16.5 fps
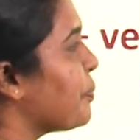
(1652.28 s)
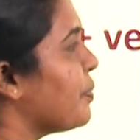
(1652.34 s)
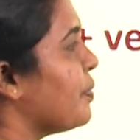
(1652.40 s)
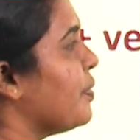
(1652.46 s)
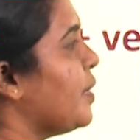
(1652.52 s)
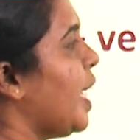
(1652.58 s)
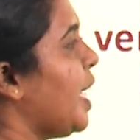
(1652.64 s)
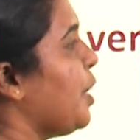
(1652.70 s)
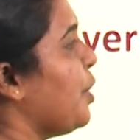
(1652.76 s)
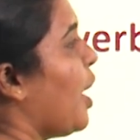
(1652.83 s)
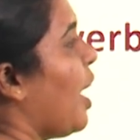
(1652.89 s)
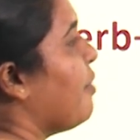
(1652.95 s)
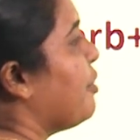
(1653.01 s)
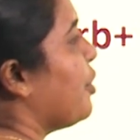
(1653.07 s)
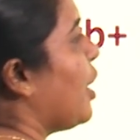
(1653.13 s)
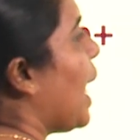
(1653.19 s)
Then you
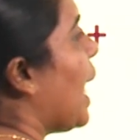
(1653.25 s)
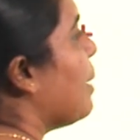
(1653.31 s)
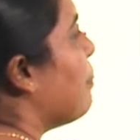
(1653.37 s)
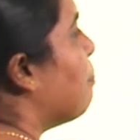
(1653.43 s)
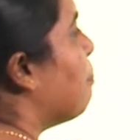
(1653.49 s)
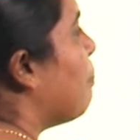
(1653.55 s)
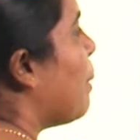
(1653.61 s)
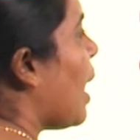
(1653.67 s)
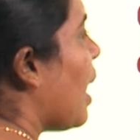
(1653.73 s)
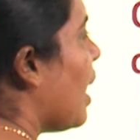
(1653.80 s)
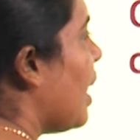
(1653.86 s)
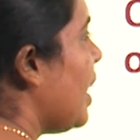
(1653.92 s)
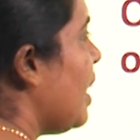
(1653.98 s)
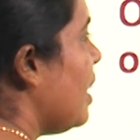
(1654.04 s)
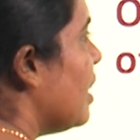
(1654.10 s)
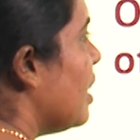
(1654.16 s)
have to add
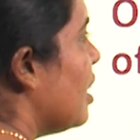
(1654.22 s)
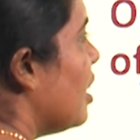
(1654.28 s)
by.